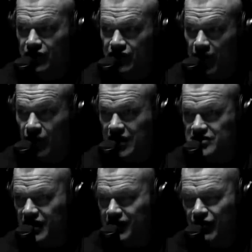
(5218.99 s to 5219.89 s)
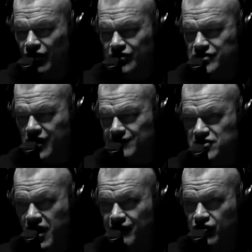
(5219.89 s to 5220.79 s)
that when I say, hey, Bill, this op's
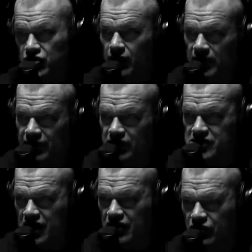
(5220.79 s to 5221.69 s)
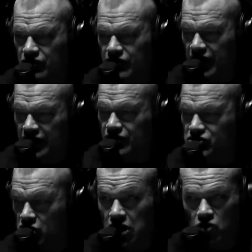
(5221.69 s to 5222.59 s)
not for you, I'm giving it to Echo. And he goes,
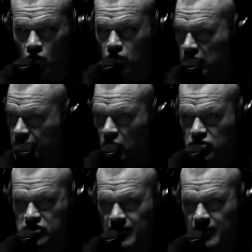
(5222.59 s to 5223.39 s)
okay, cool. Let me know what's